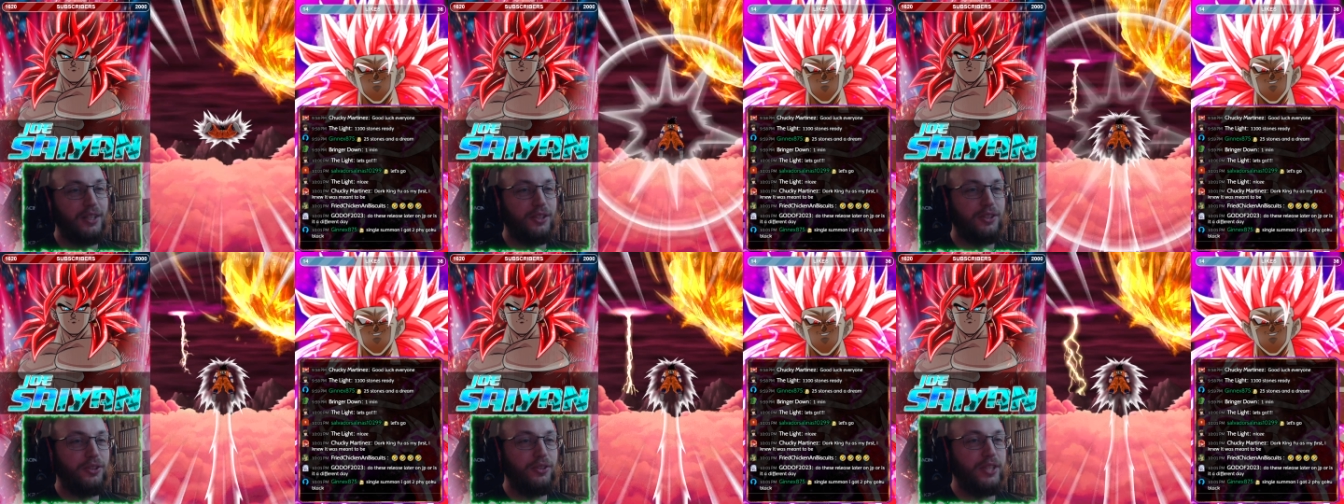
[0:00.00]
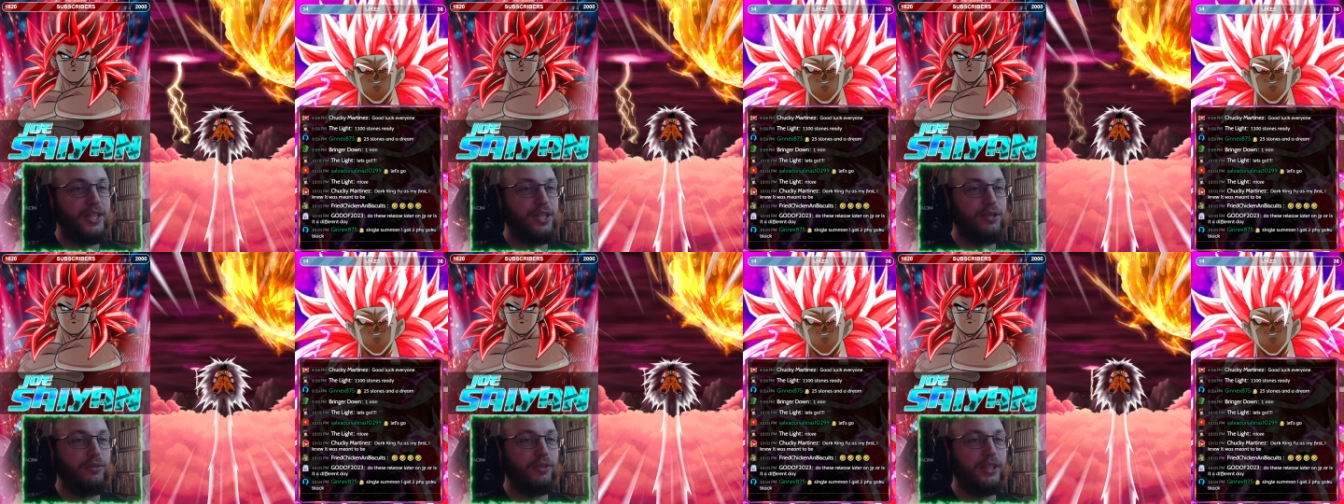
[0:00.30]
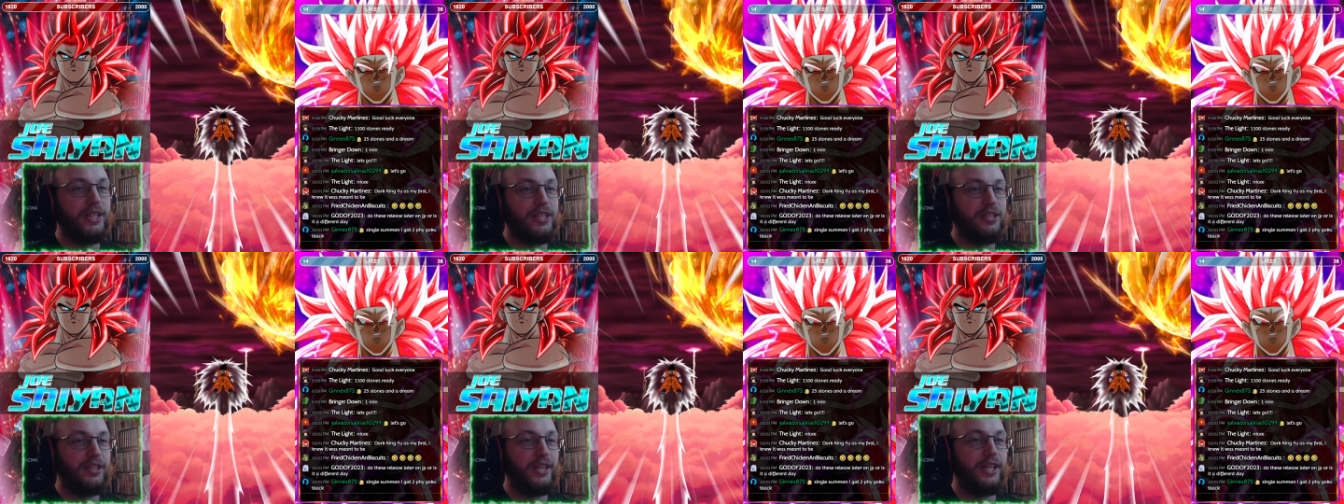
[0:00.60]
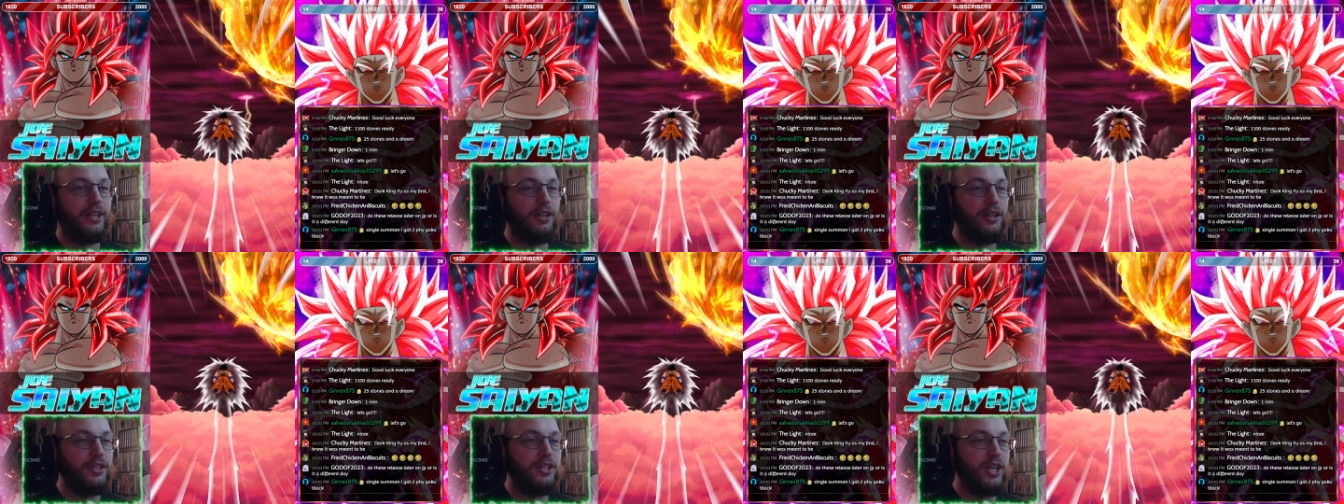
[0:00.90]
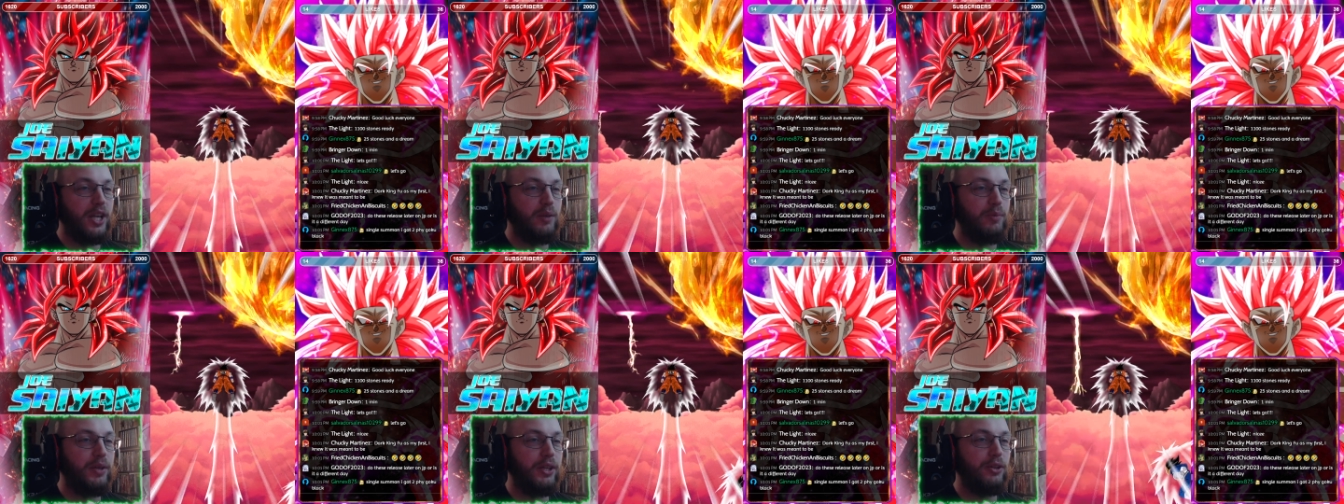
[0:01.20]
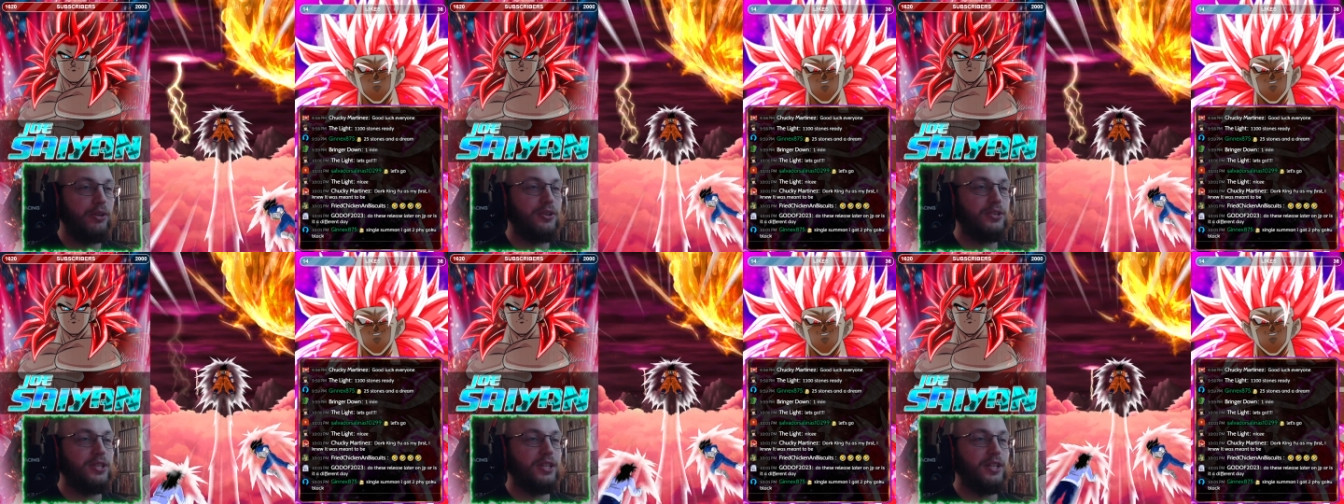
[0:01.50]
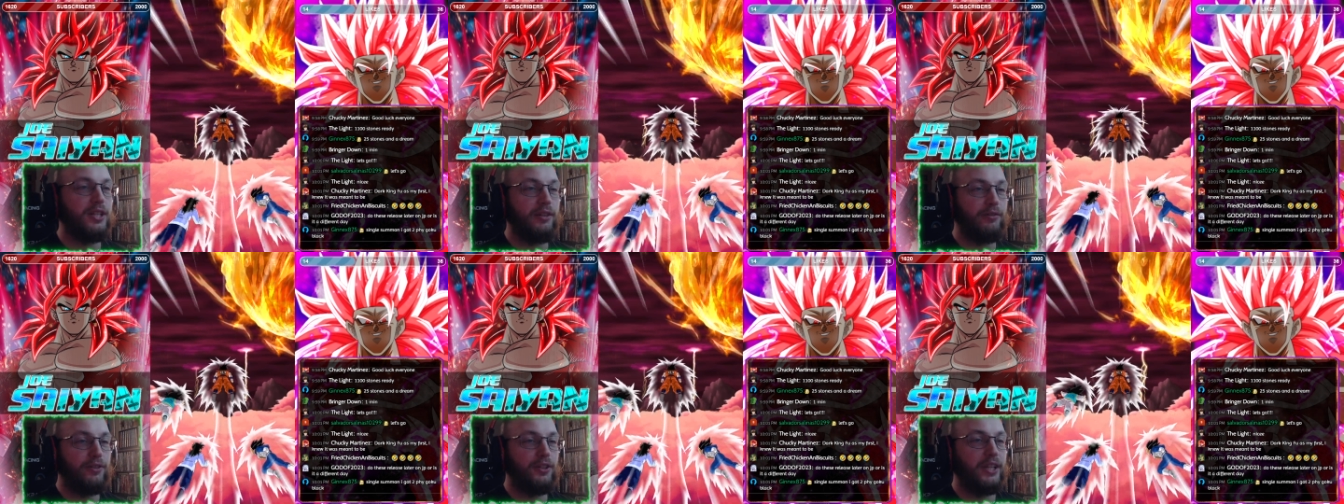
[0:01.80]
Do these release later on JP or is it a
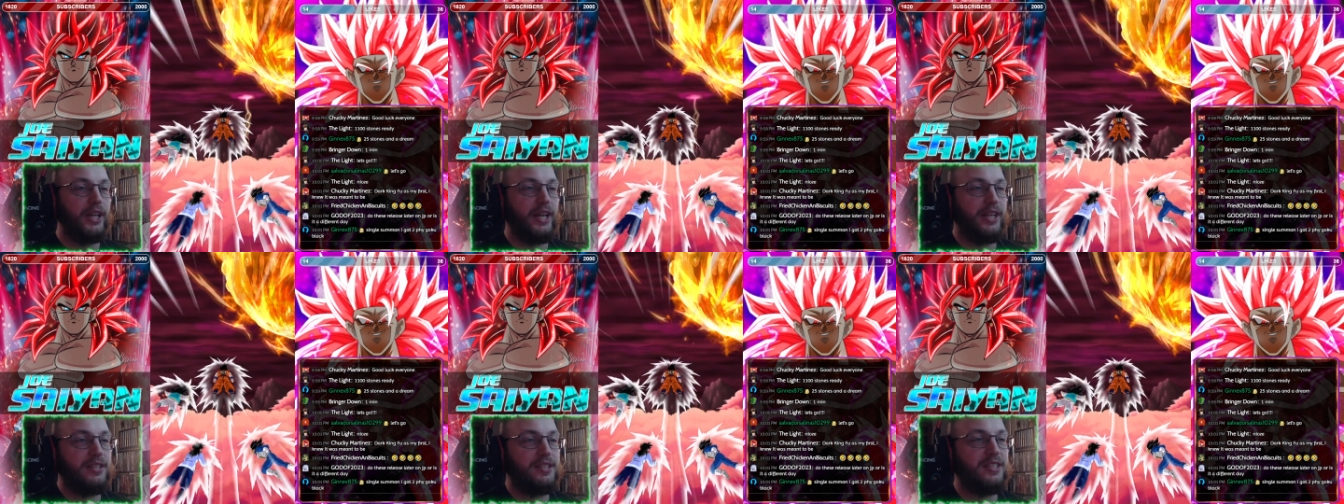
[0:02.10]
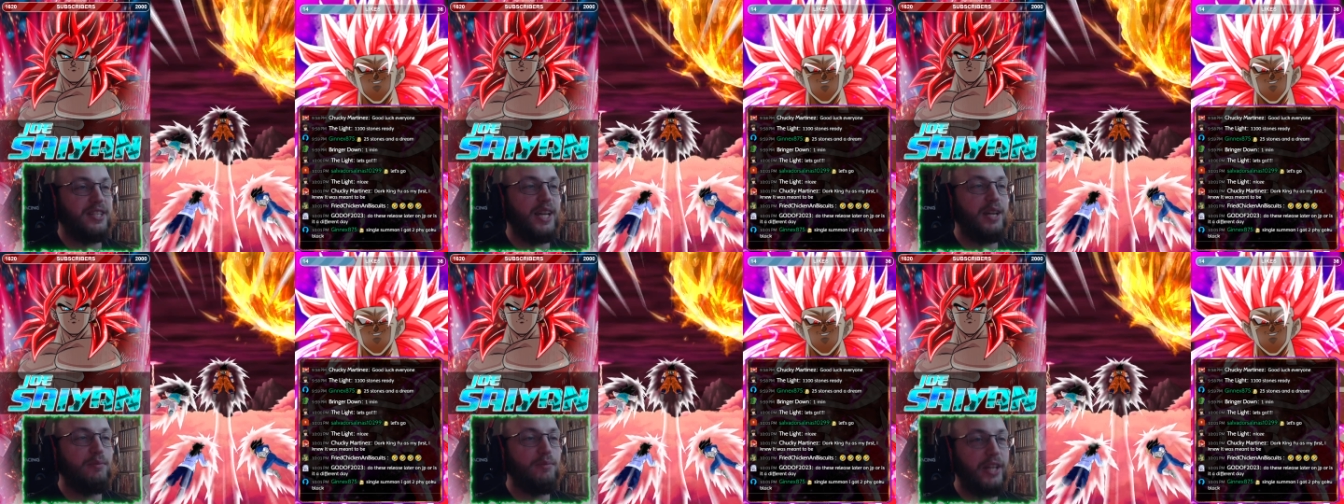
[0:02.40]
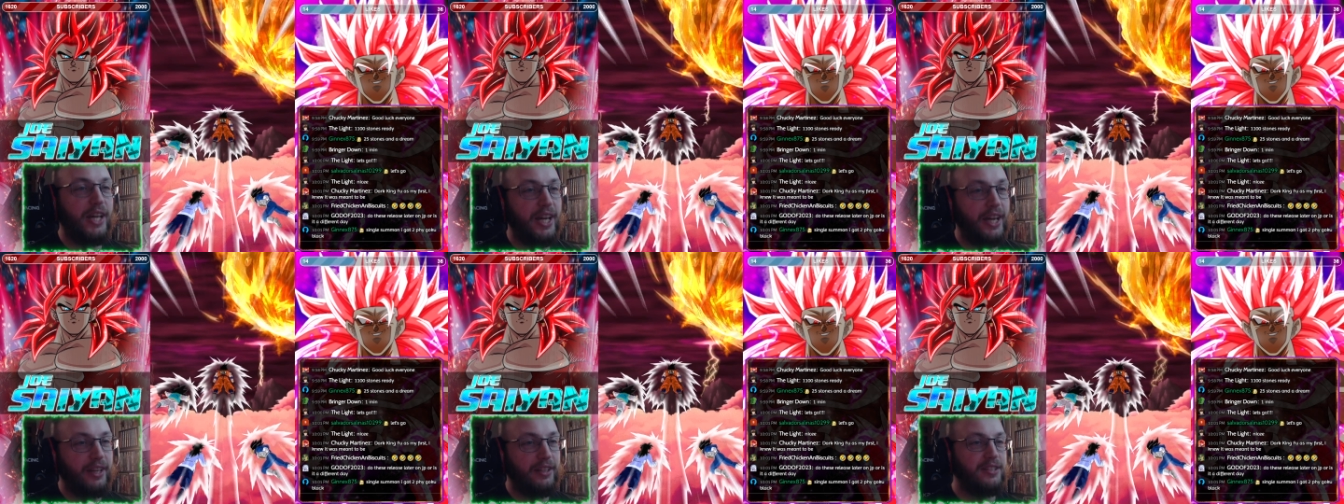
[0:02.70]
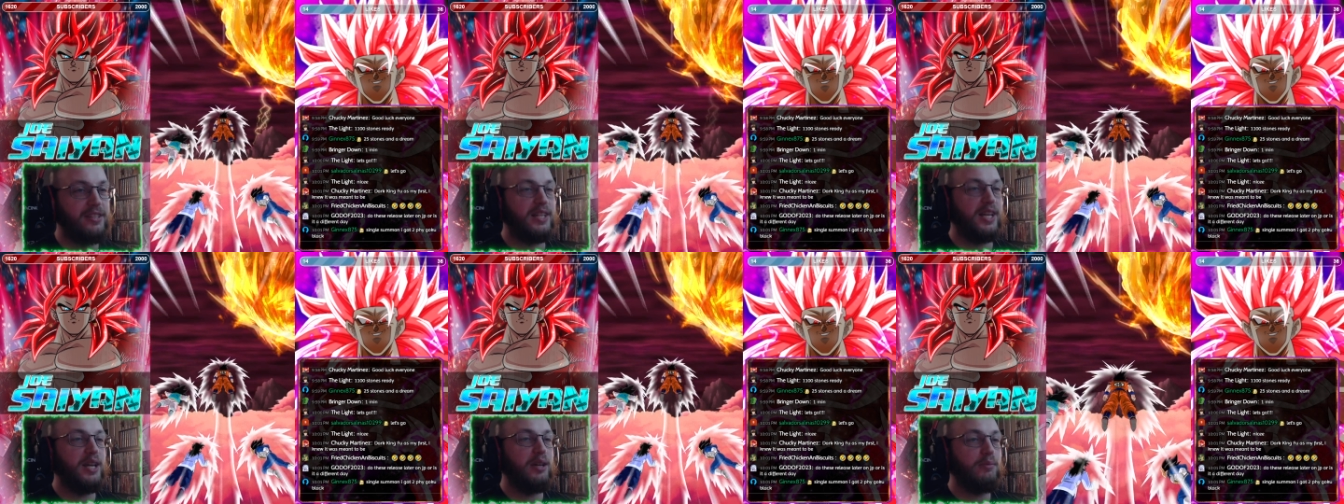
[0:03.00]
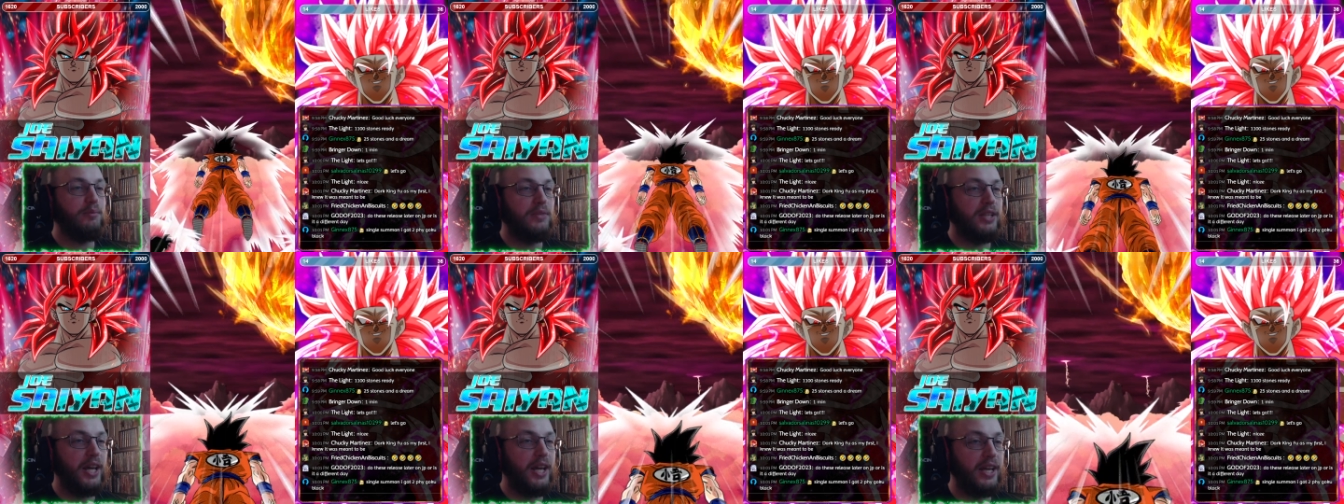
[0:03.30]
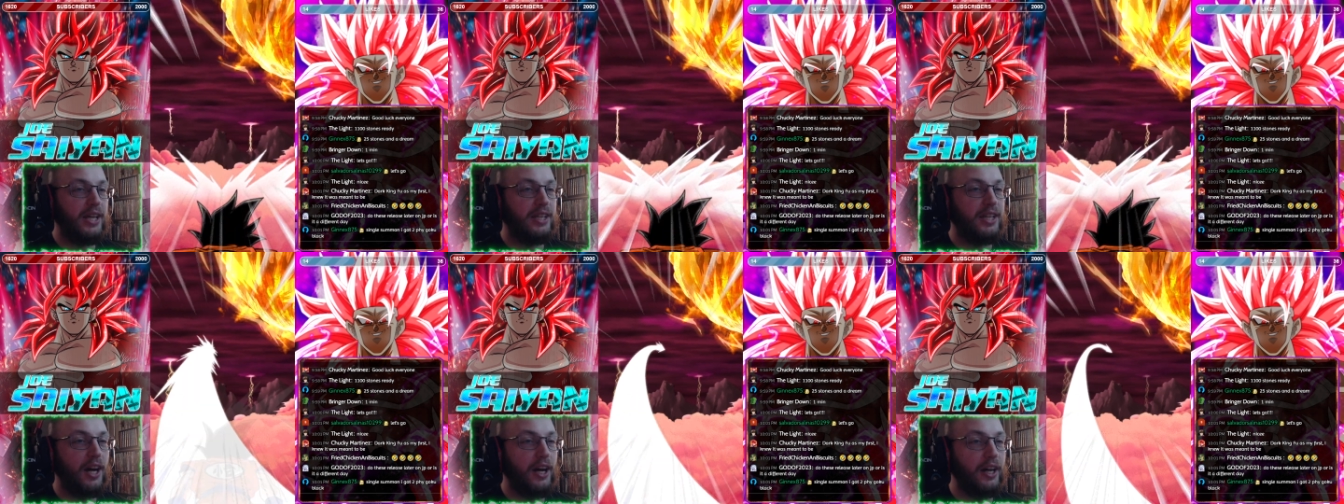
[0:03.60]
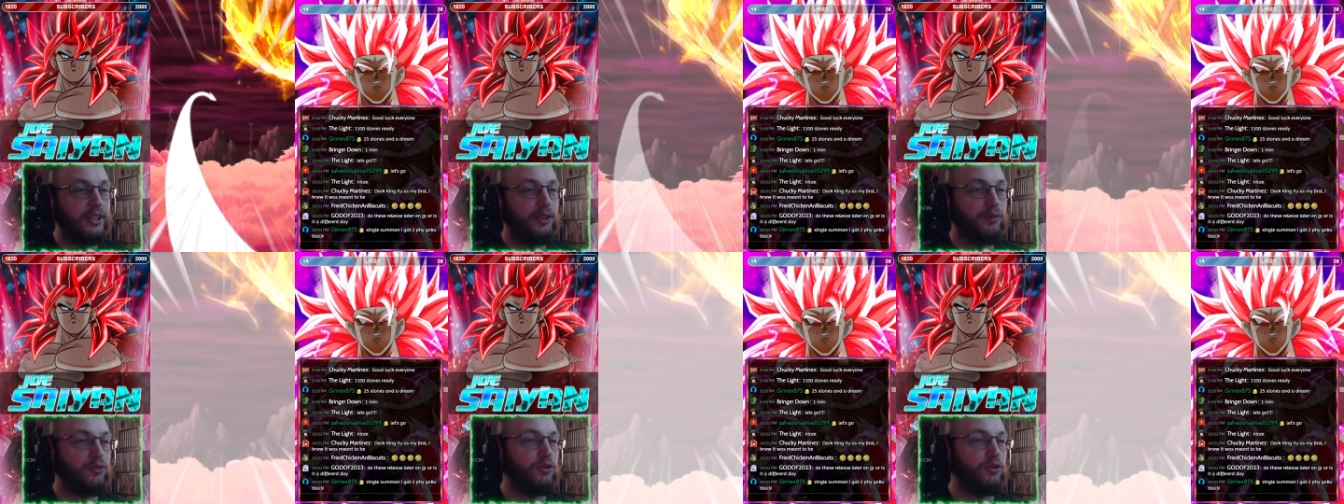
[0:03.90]
different day? Same day, same day, God of